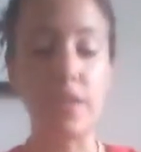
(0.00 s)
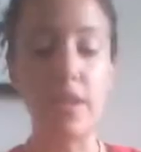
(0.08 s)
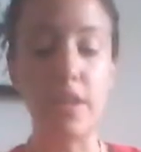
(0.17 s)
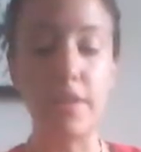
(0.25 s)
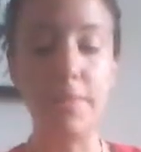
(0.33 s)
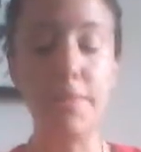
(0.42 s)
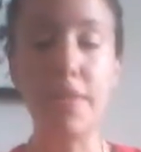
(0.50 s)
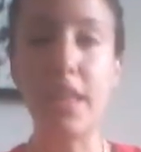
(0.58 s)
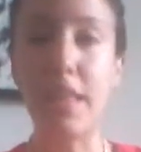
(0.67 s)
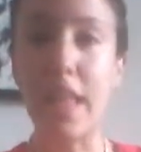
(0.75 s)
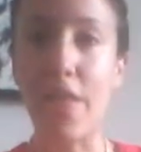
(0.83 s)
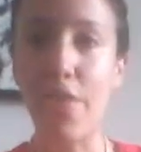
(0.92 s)
the
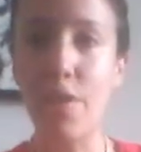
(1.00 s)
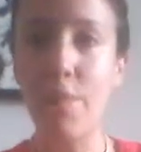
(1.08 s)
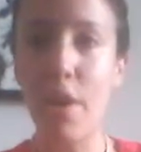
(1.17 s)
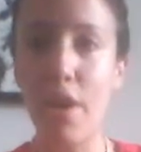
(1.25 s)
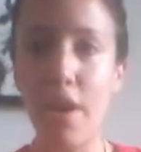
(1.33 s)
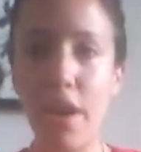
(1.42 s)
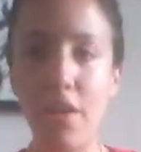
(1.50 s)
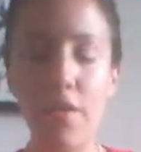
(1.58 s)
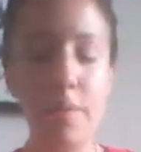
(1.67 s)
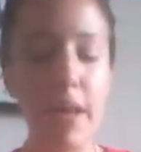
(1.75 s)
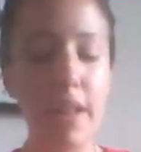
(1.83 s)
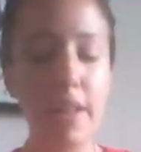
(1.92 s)
leather part of
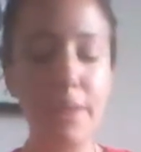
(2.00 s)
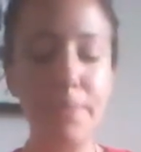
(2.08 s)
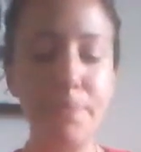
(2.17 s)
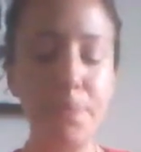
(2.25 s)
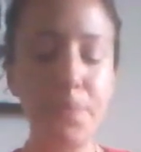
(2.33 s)
the mallet.